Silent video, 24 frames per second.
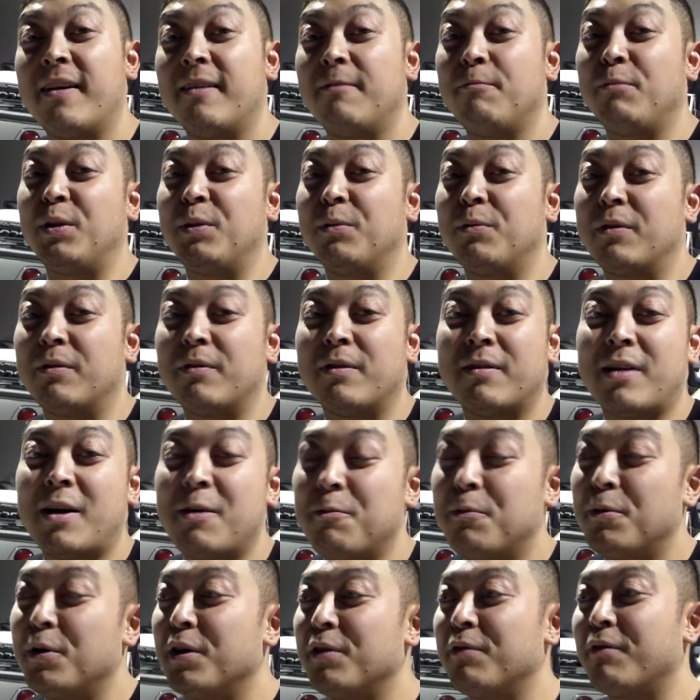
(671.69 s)

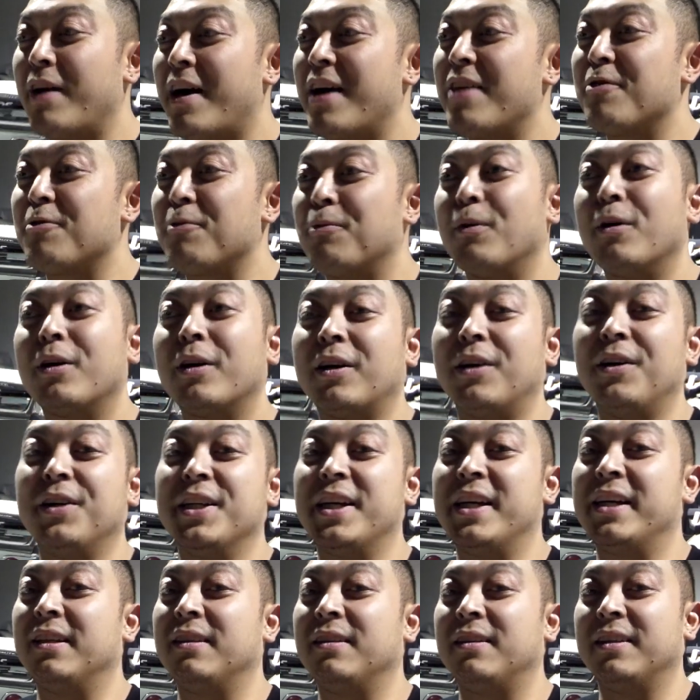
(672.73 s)
rather work on
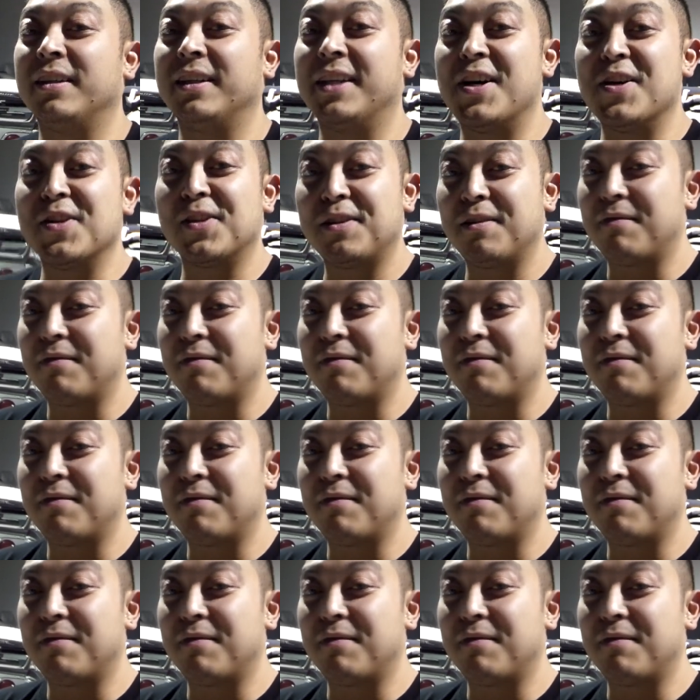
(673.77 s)
anything else.